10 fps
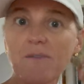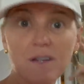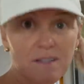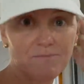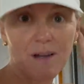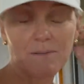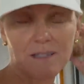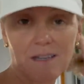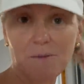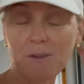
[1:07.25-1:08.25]
and probably
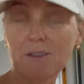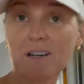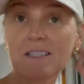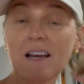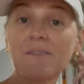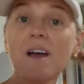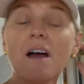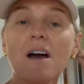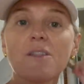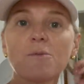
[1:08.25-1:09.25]
a lot of work that you guys have,
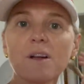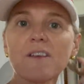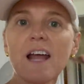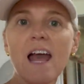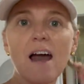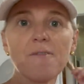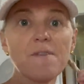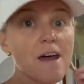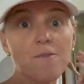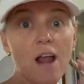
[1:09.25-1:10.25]
the work that I have
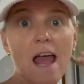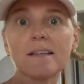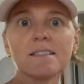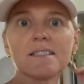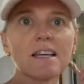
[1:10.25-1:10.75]
never ends.